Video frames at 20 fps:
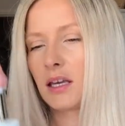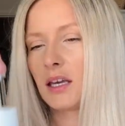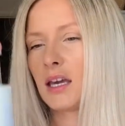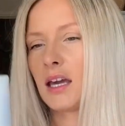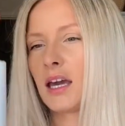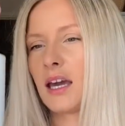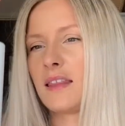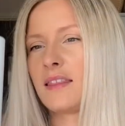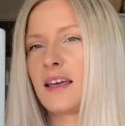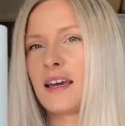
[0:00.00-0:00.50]

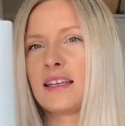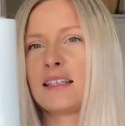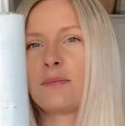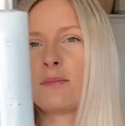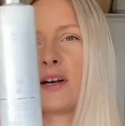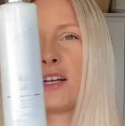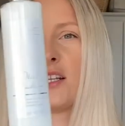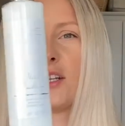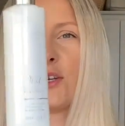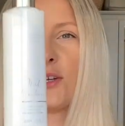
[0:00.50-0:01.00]
and that is
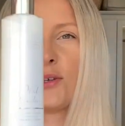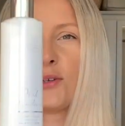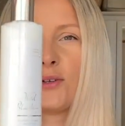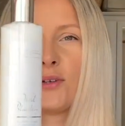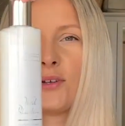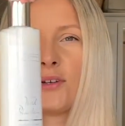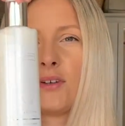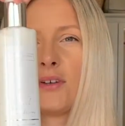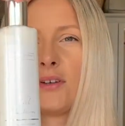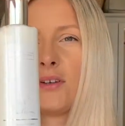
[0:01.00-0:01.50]
my new
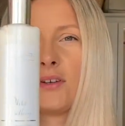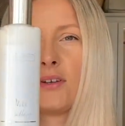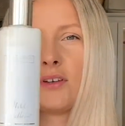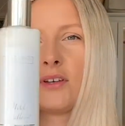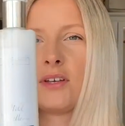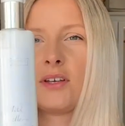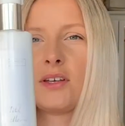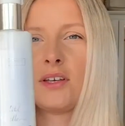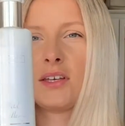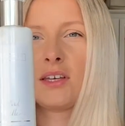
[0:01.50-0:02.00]

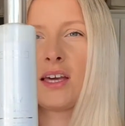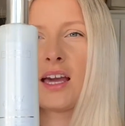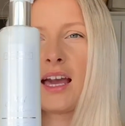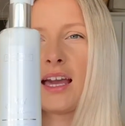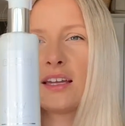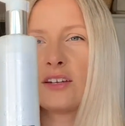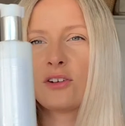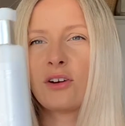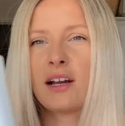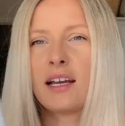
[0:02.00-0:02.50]

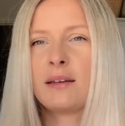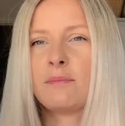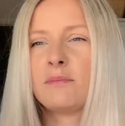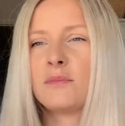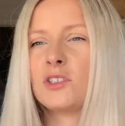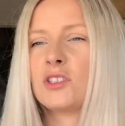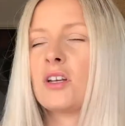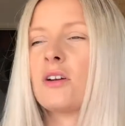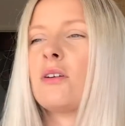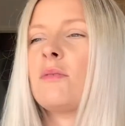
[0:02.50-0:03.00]
hand cream.
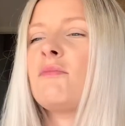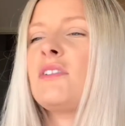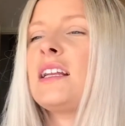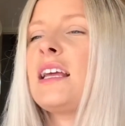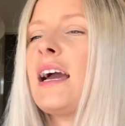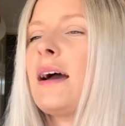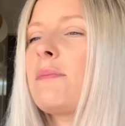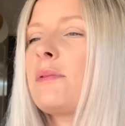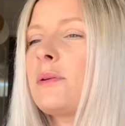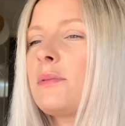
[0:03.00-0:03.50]
So I'm really
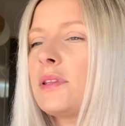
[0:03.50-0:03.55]
happy with